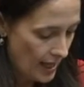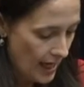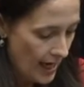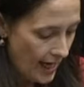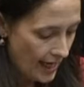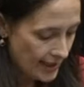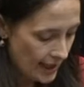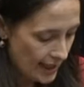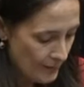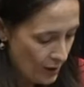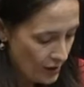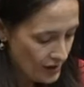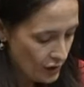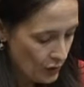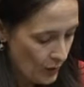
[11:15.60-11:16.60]
And I am
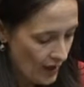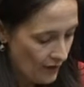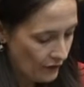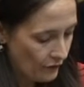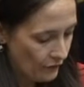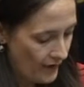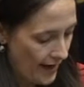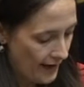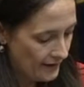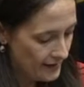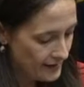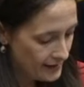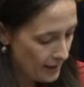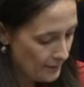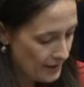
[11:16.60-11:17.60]
also aware of the fact that
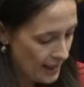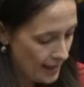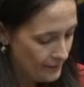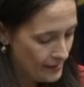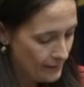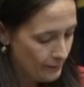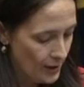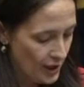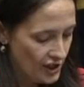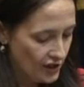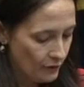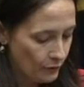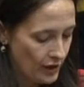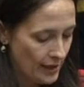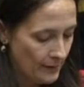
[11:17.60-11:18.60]
sometimes the parents of
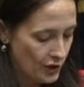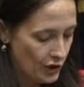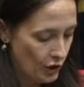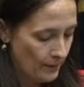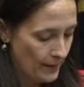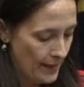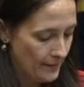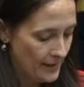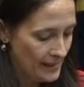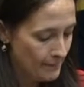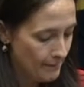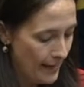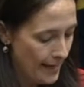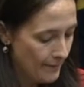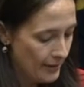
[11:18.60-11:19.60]
premature babies
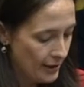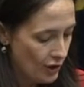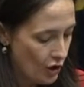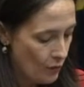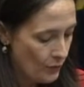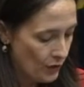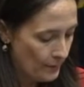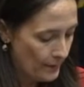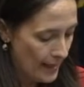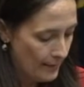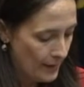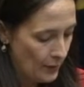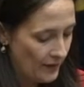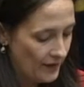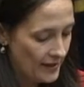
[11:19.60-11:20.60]
may bring home their baby
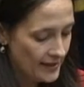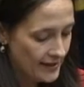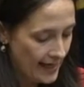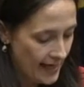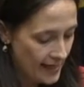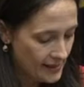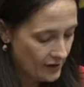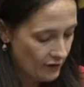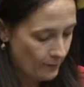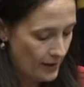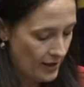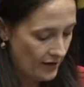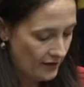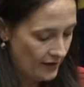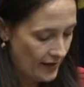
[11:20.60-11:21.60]
within days of
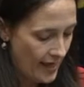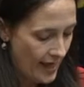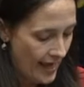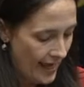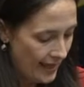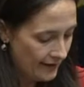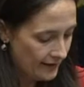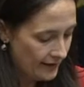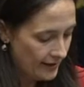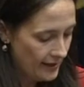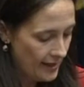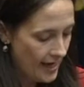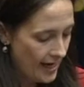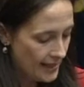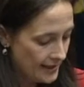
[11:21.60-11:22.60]
birth, healthy
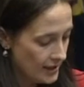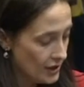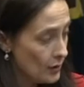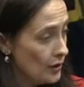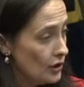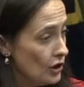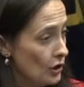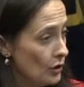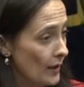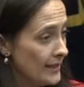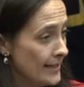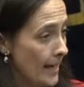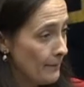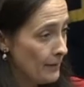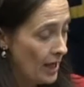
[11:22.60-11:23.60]
and into a new and
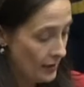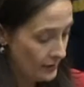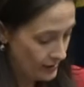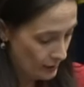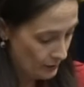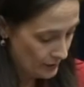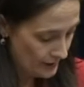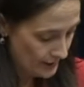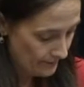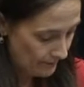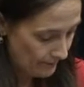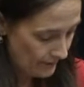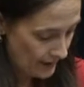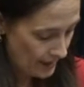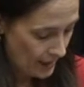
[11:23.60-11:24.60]
happy household.
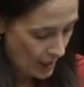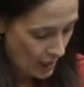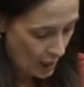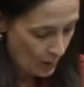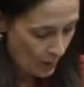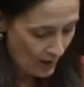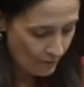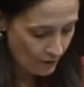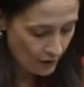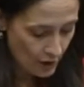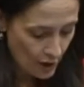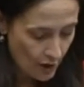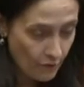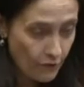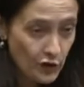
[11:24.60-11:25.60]
However,
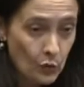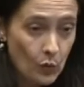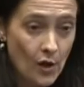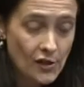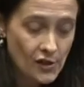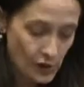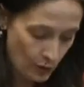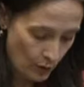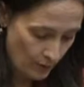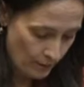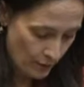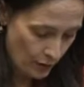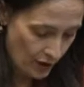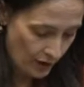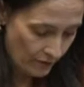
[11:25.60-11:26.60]
for the ones who are
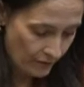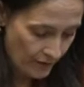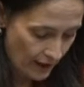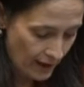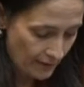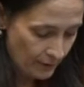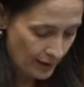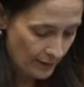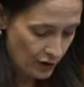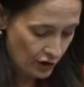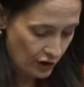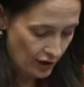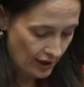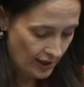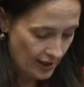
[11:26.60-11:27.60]
born very
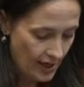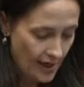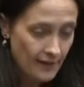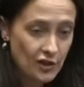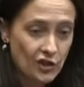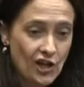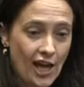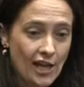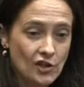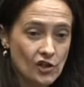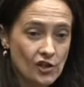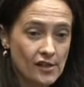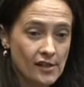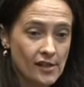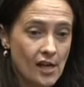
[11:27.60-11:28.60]
prematurely, the
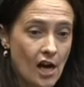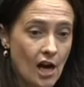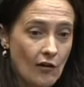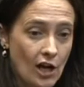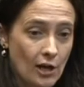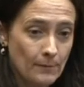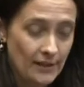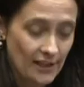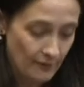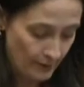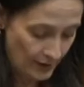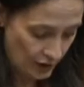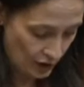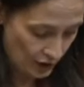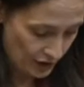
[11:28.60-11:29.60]
challenges are unbelievably
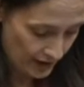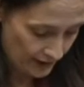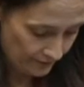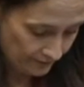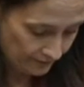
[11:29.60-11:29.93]
daunting.